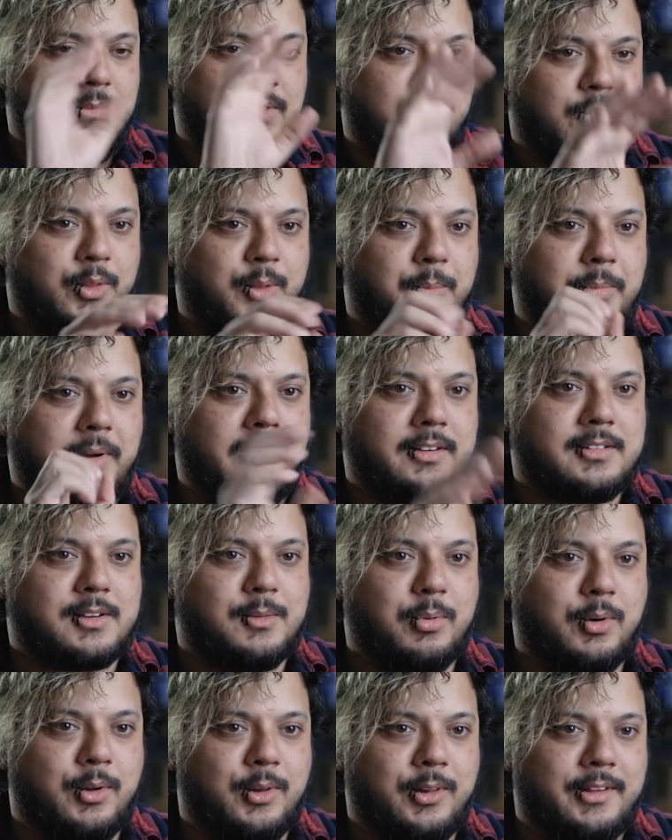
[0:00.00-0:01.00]
the
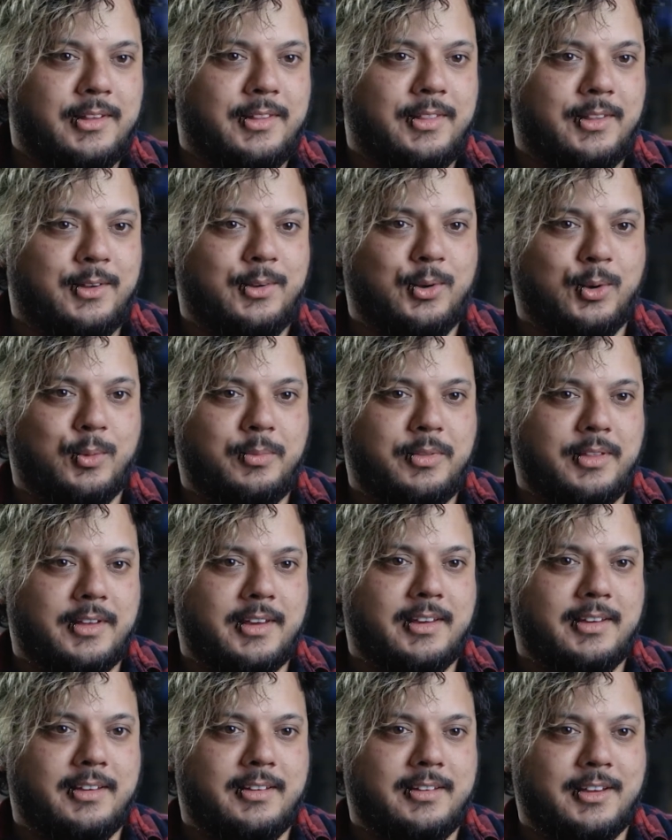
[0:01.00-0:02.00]
basketball and the hoop
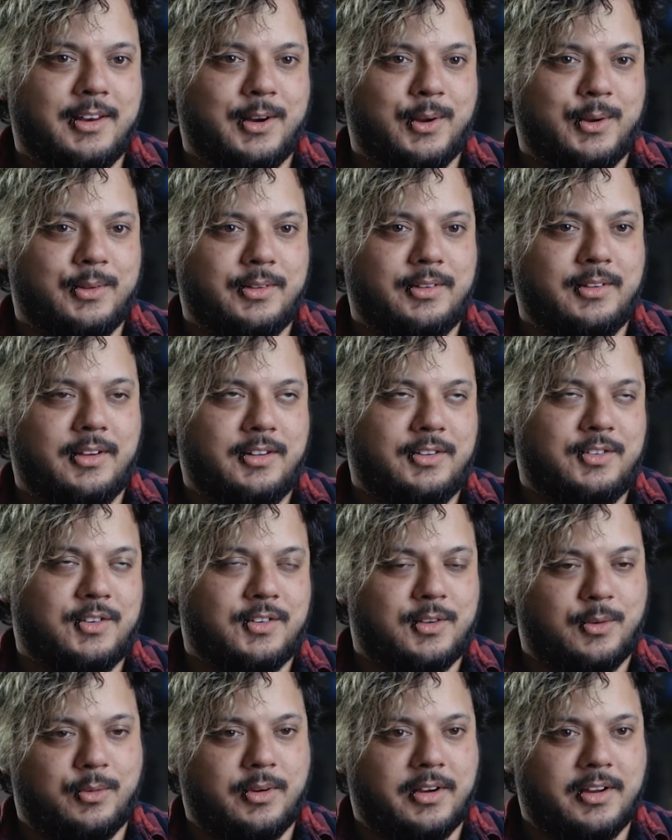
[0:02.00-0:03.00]
thingy. It's
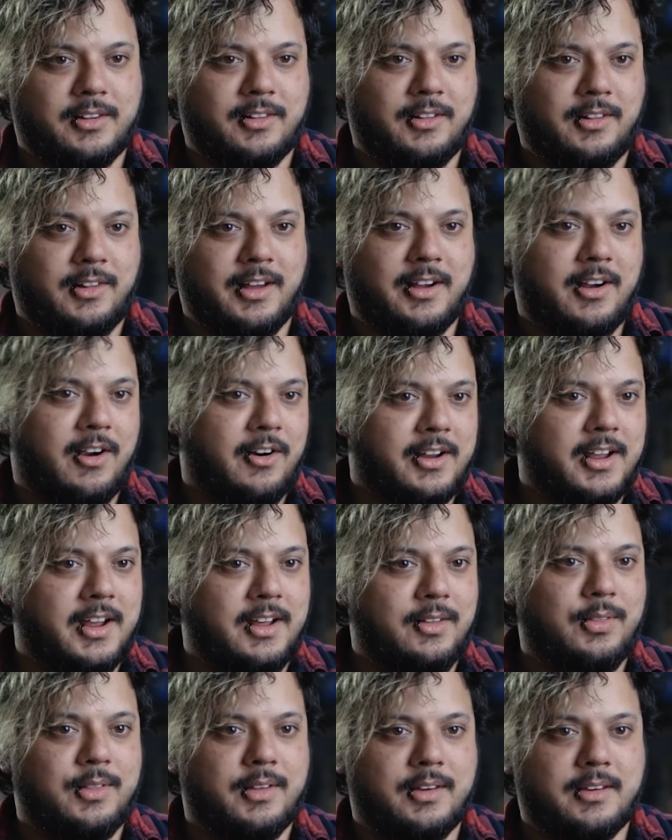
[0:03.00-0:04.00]
just a regular like
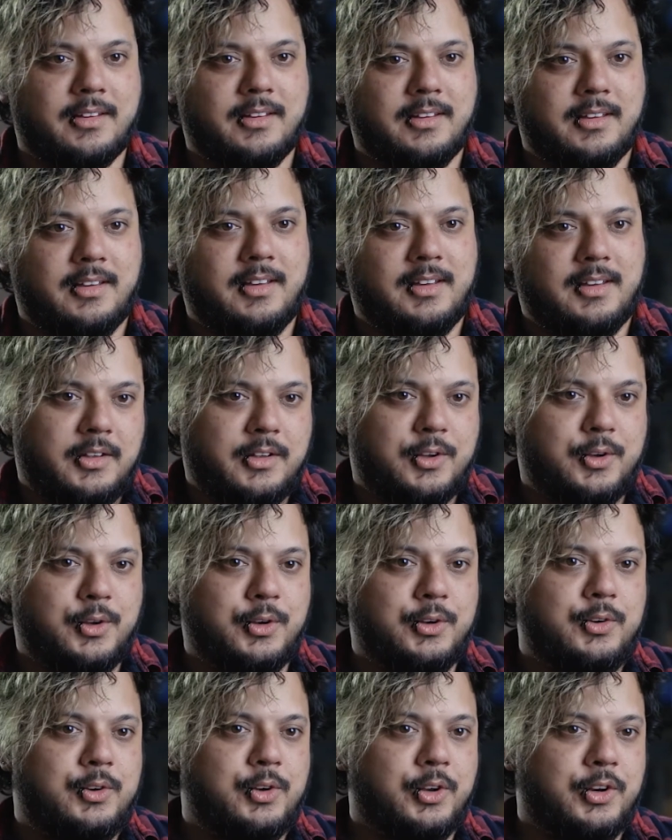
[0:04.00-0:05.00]
arcade thing.
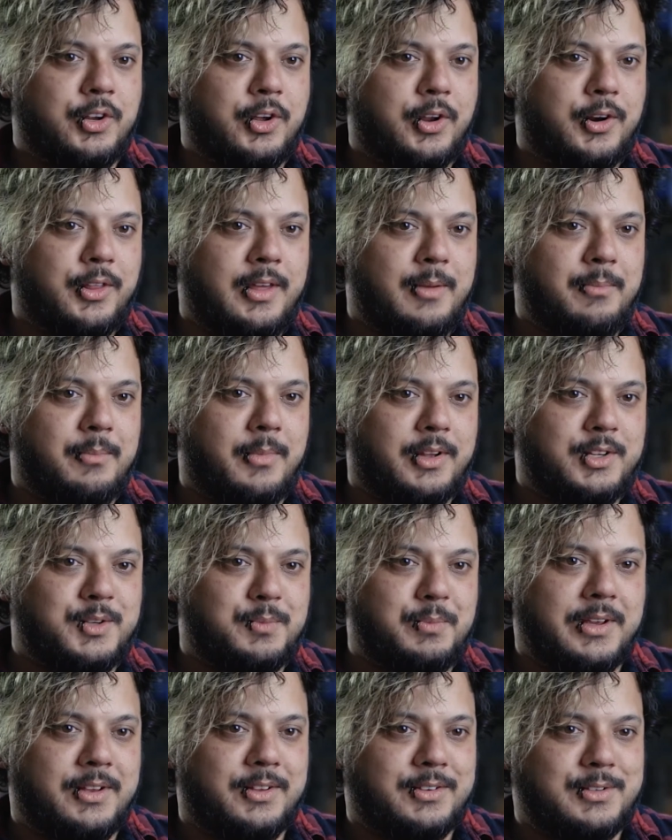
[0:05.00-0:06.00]
Couldn't go to them
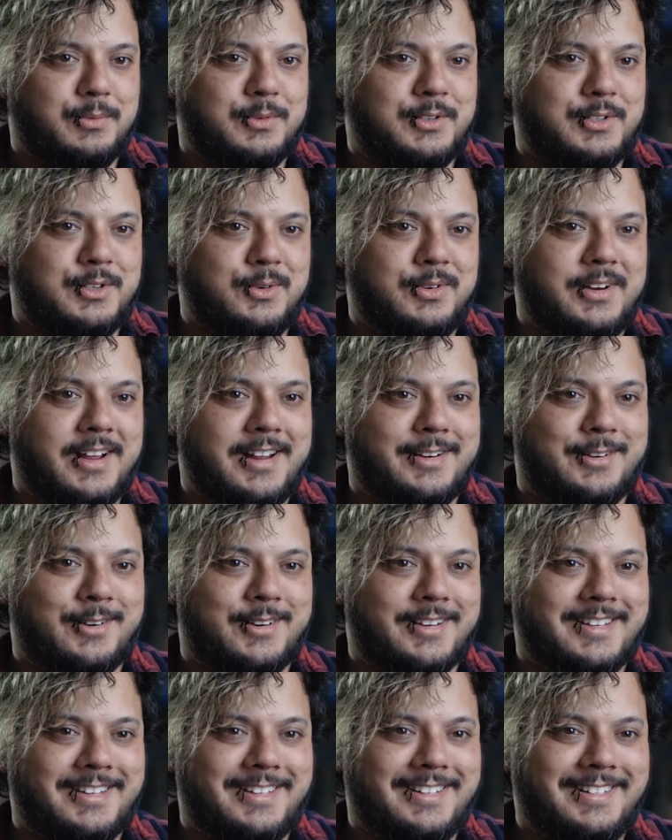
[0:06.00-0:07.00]
much because it was too
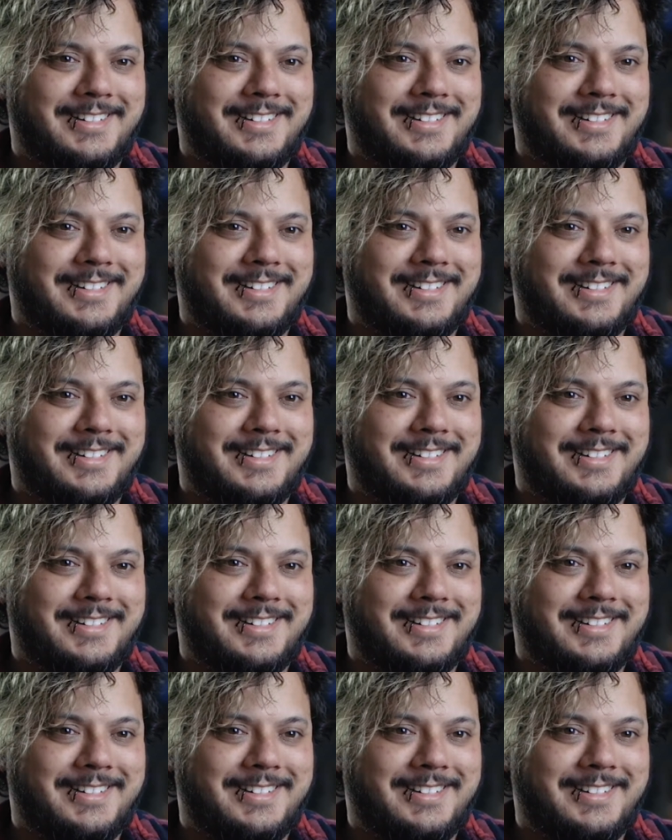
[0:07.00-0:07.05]
dangerous.